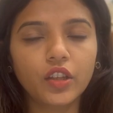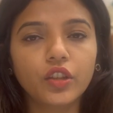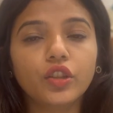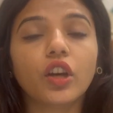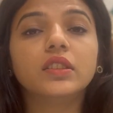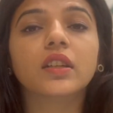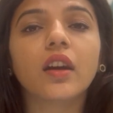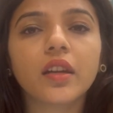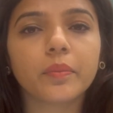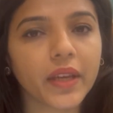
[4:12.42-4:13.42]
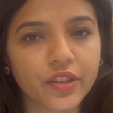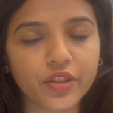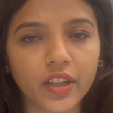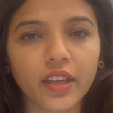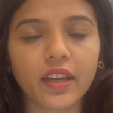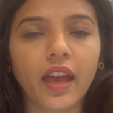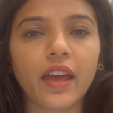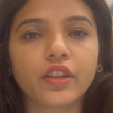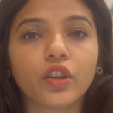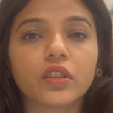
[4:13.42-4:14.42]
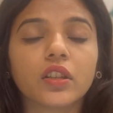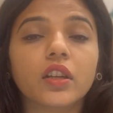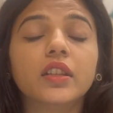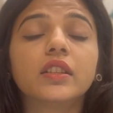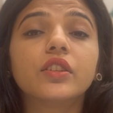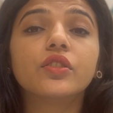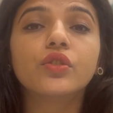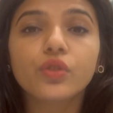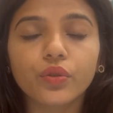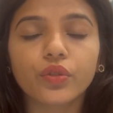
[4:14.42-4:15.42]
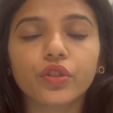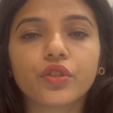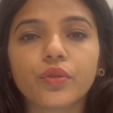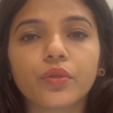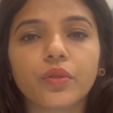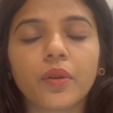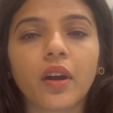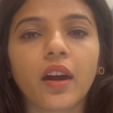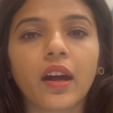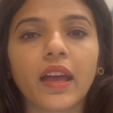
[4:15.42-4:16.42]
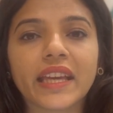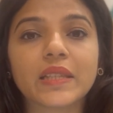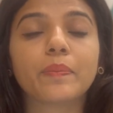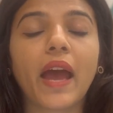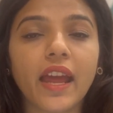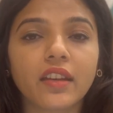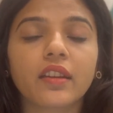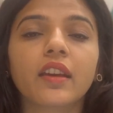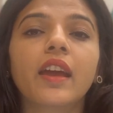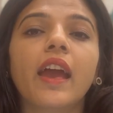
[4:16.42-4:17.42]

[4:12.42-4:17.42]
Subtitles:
Your third matrix and your third tool to expand